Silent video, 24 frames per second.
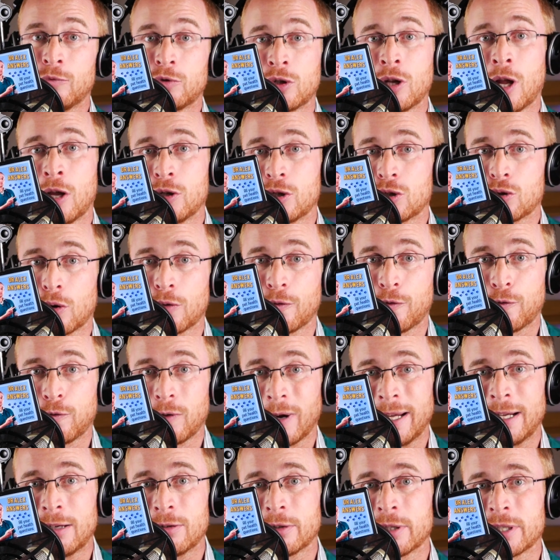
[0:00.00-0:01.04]
no strong
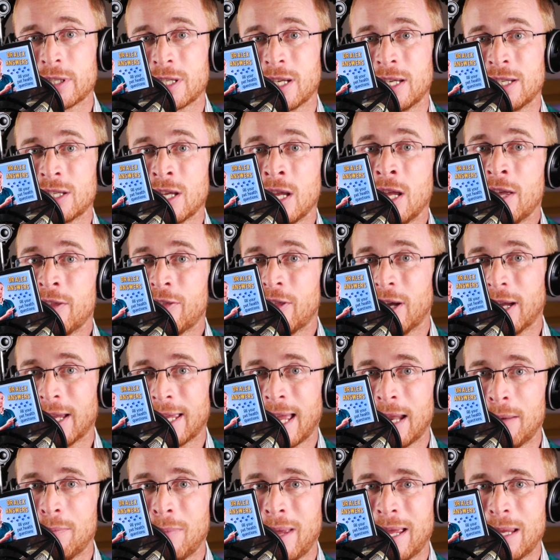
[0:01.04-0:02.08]
fragrances that,
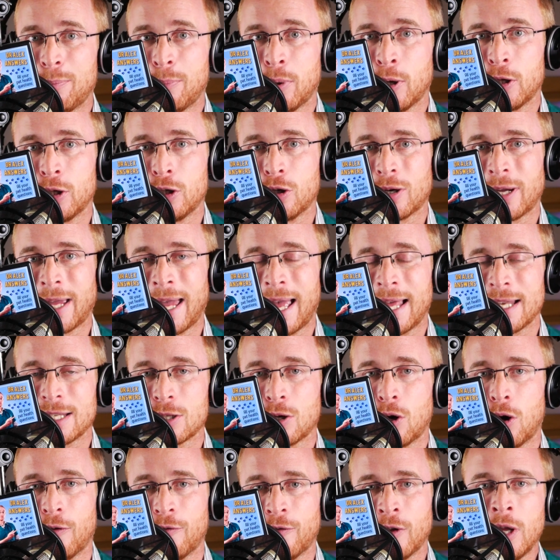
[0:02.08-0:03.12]
again, may put your cat
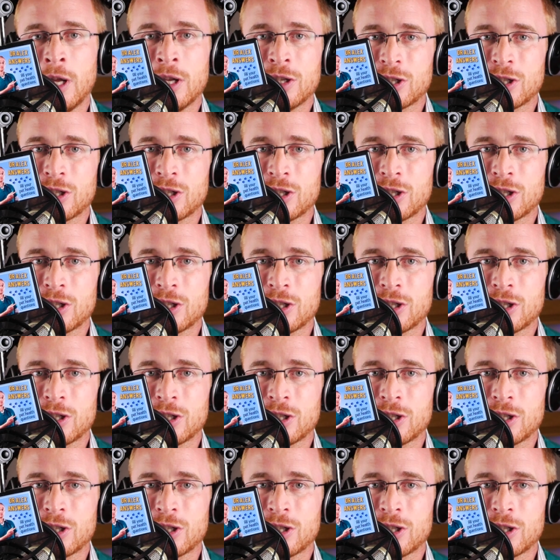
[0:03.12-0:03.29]
off.